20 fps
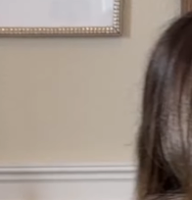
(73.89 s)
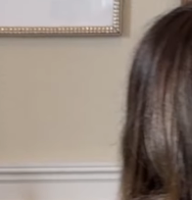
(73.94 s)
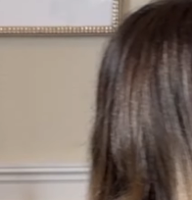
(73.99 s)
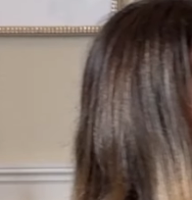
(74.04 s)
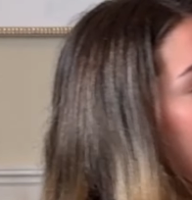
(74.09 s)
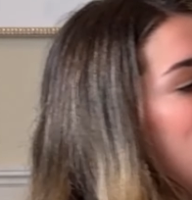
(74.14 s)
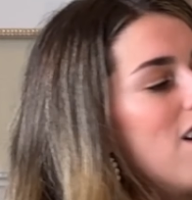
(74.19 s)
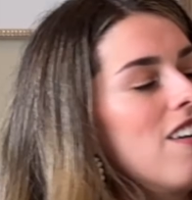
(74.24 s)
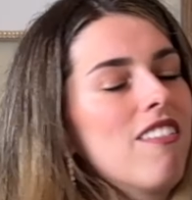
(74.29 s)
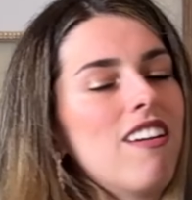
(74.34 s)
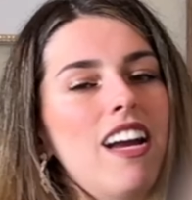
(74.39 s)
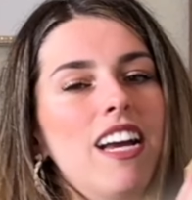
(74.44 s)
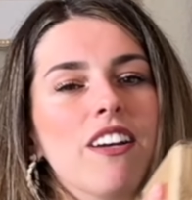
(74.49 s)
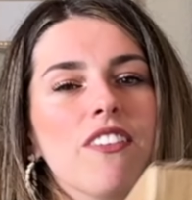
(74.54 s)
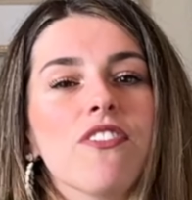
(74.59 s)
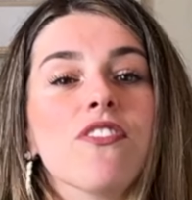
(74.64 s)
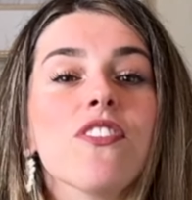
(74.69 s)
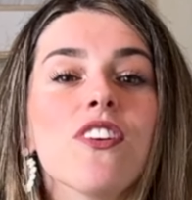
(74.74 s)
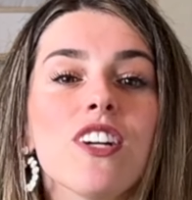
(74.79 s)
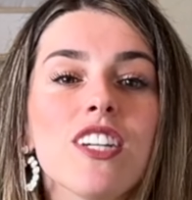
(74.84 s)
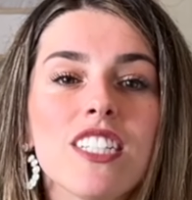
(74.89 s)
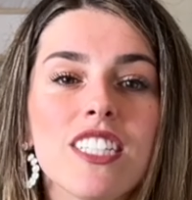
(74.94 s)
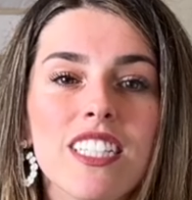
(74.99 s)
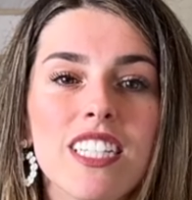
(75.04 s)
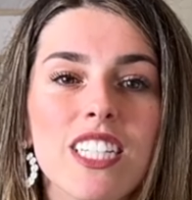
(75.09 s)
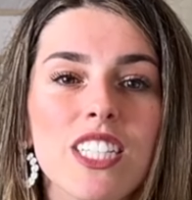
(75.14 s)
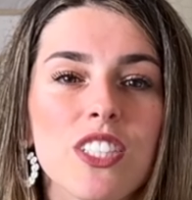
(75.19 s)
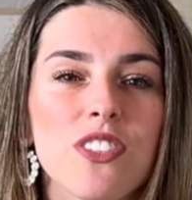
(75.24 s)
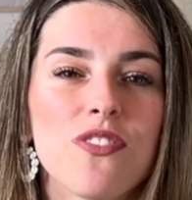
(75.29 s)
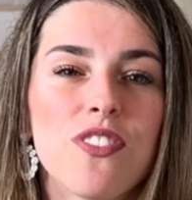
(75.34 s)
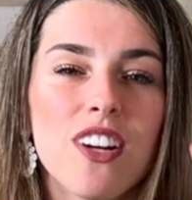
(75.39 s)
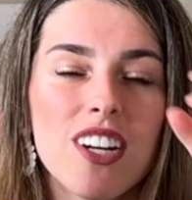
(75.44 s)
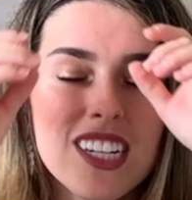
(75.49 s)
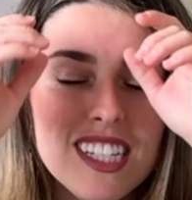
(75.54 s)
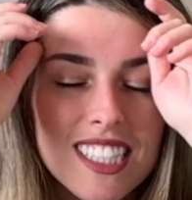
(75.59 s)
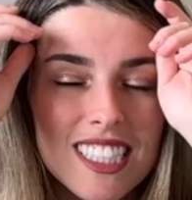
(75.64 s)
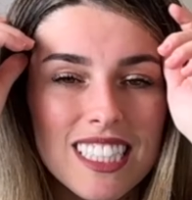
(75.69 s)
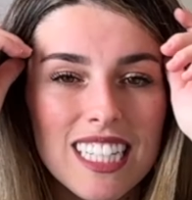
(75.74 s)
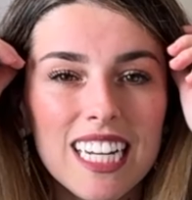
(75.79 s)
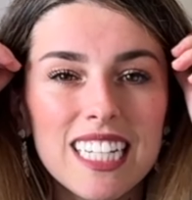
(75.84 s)
All right, first things
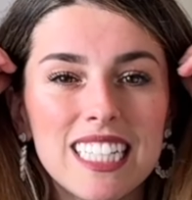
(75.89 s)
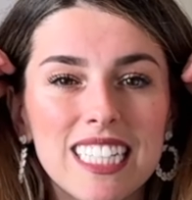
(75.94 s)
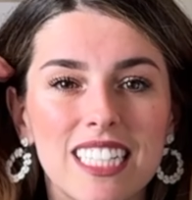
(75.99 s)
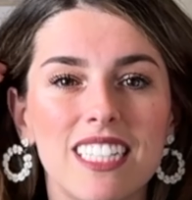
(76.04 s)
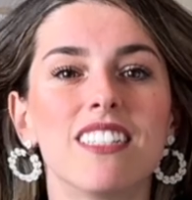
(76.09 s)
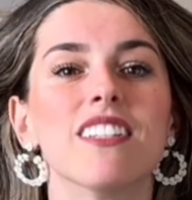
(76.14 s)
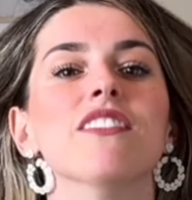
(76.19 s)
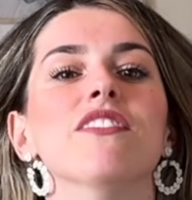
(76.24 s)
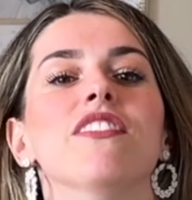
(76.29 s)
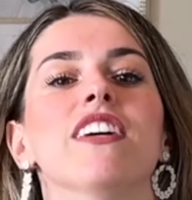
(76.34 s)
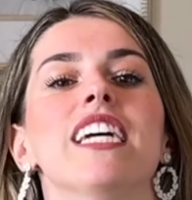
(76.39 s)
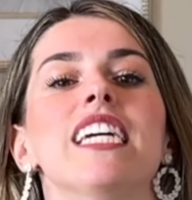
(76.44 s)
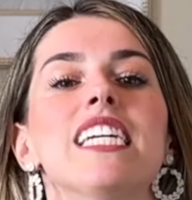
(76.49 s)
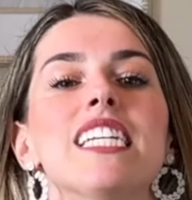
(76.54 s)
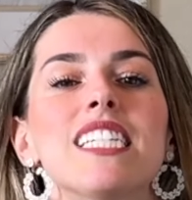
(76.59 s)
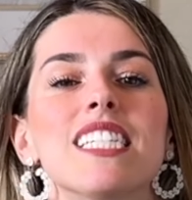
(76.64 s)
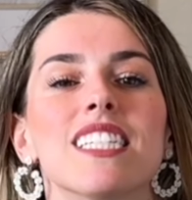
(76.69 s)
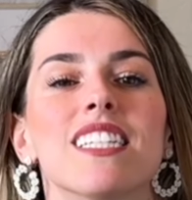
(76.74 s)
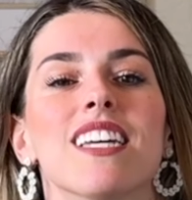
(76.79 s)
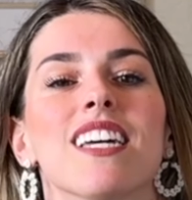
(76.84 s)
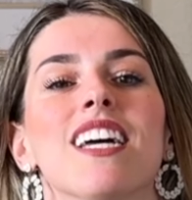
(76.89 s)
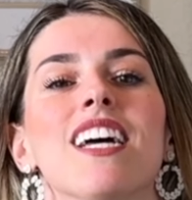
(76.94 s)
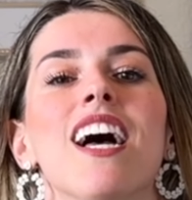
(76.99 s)
first, I needed a vase.